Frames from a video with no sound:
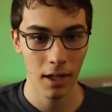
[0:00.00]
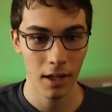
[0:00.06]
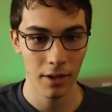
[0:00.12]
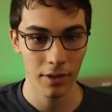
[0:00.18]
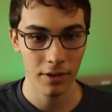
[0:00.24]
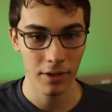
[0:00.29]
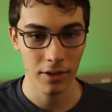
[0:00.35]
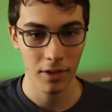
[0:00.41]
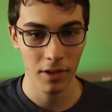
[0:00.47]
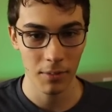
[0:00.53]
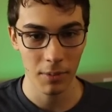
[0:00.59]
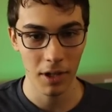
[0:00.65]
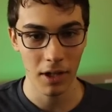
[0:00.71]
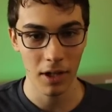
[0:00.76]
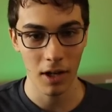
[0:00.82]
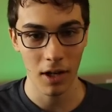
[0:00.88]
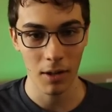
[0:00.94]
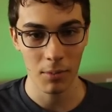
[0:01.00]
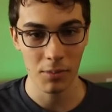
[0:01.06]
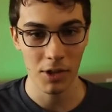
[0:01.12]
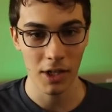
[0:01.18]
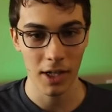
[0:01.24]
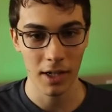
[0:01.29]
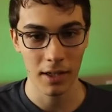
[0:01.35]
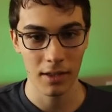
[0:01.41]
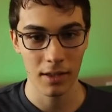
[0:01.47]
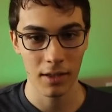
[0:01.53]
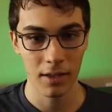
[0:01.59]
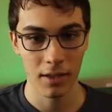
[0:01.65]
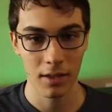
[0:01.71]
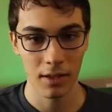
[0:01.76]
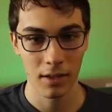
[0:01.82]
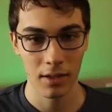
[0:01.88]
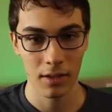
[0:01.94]
and this is going to be an
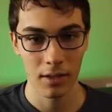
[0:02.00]
object.